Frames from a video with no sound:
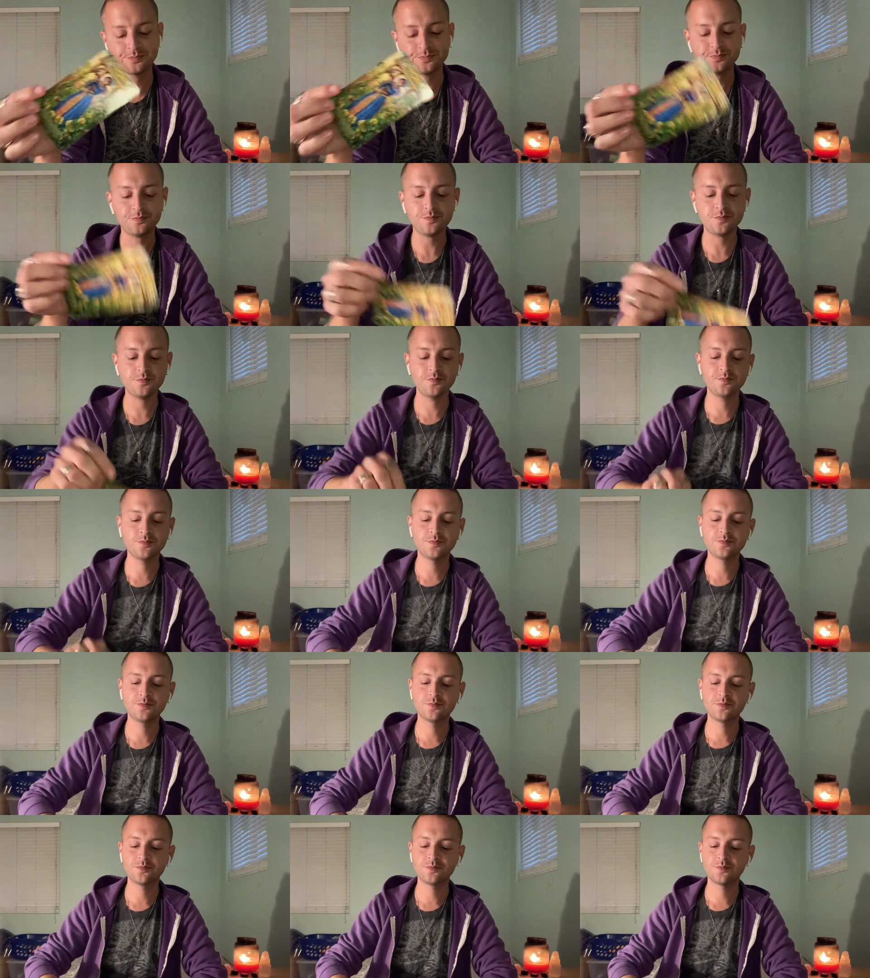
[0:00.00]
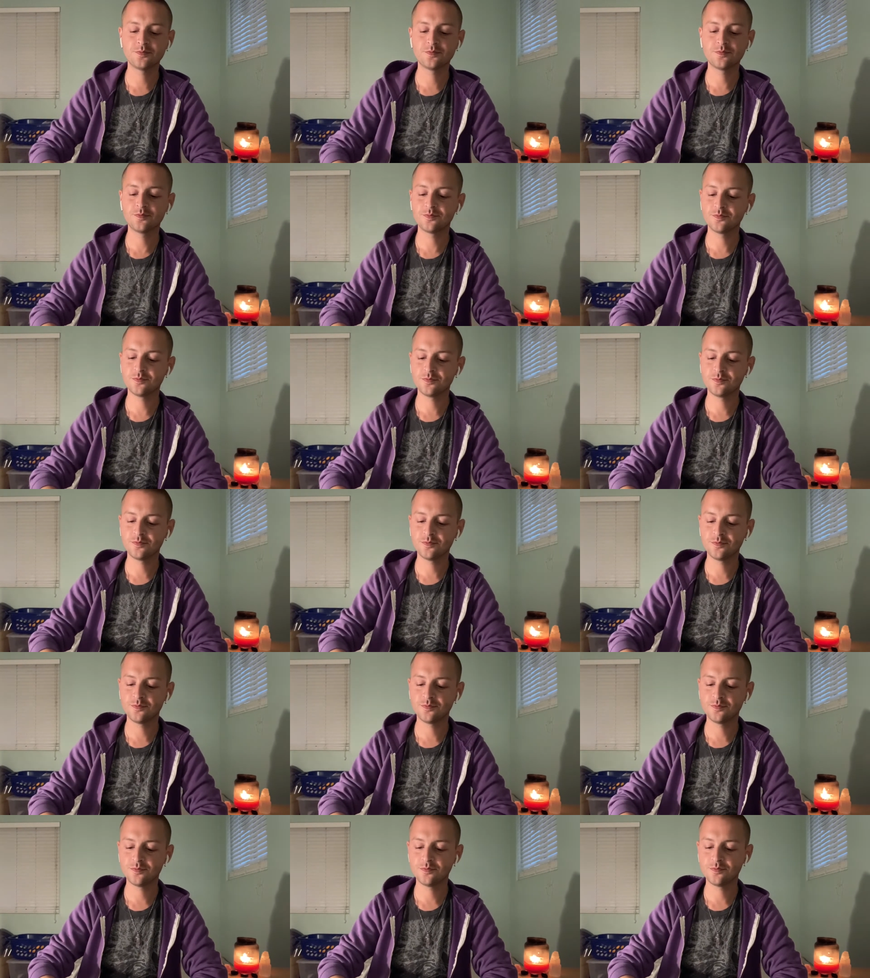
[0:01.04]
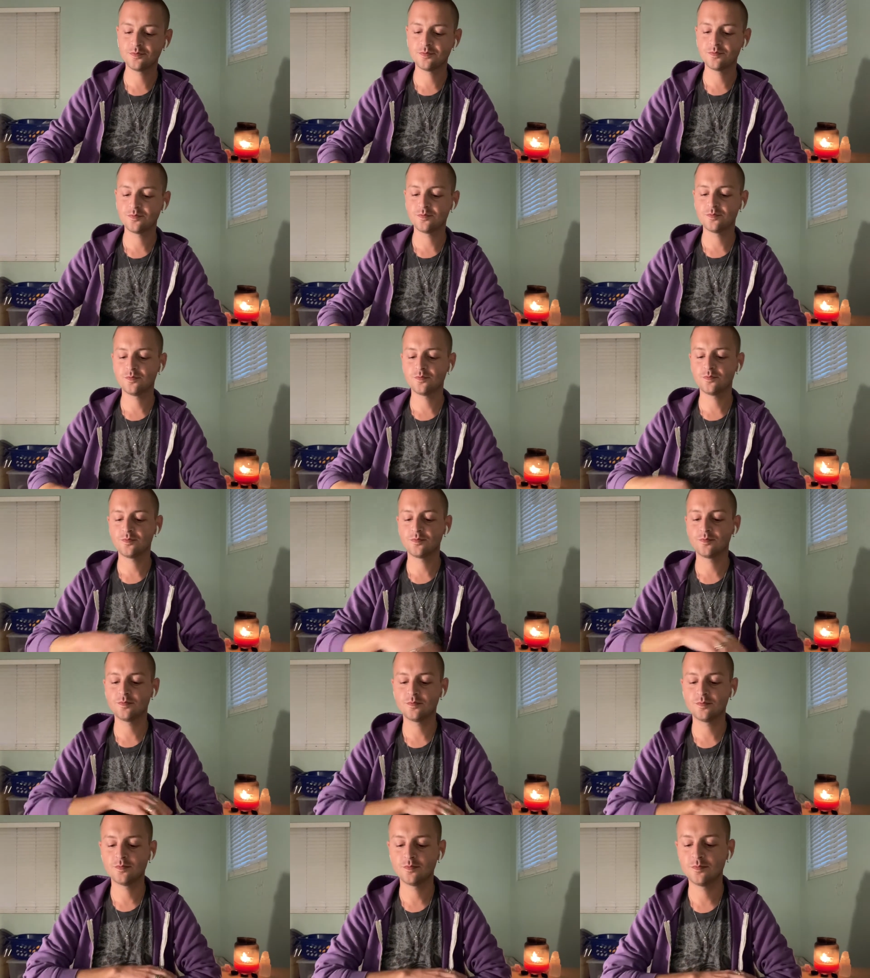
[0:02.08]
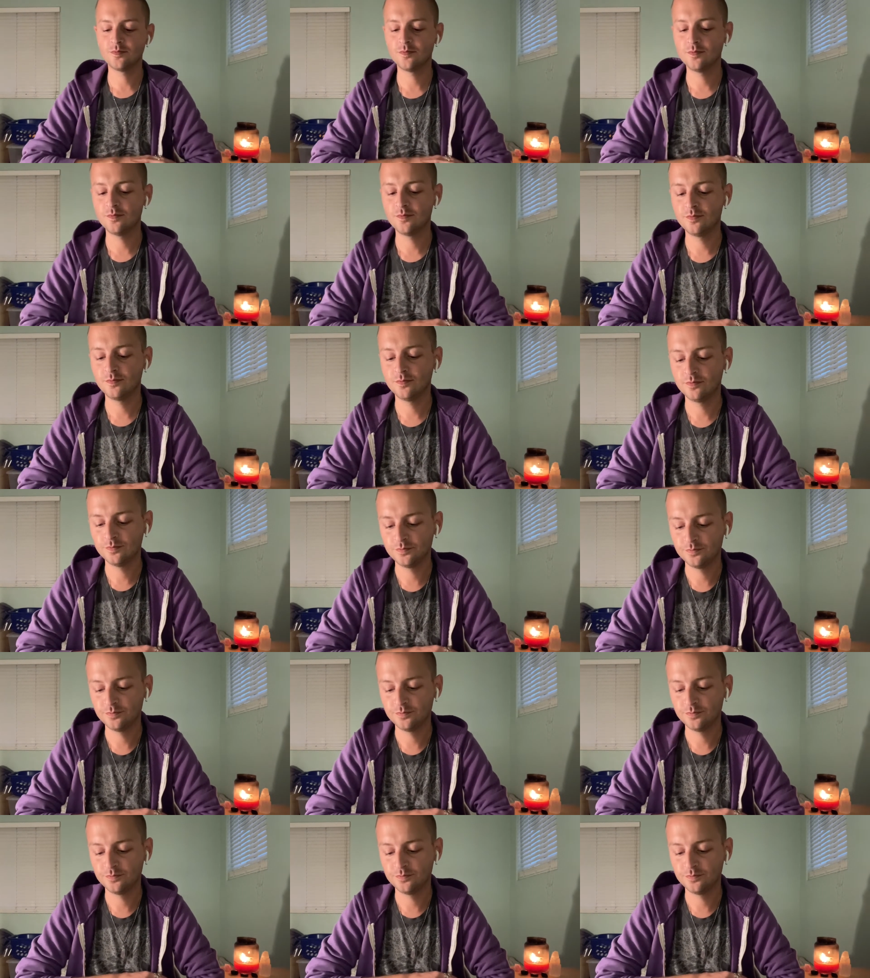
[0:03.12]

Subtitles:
(no one is talking)